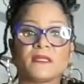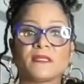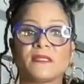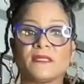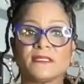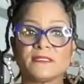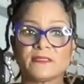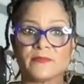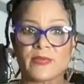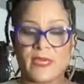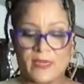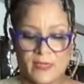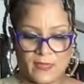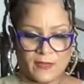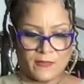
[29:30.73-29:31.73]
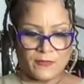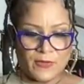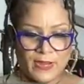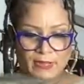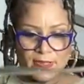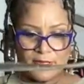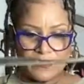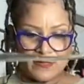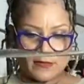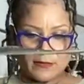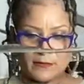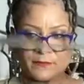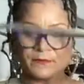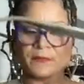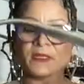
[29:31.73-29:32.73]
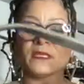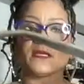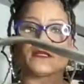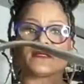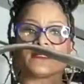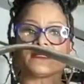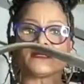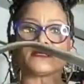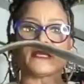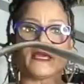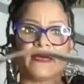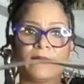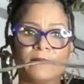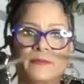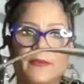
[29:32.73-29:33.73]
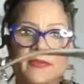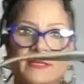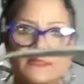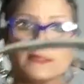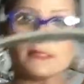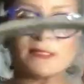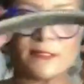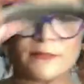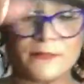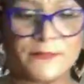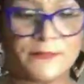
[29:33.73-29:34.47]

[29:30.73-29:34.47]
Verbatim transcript: this bag right here, this is hand painted.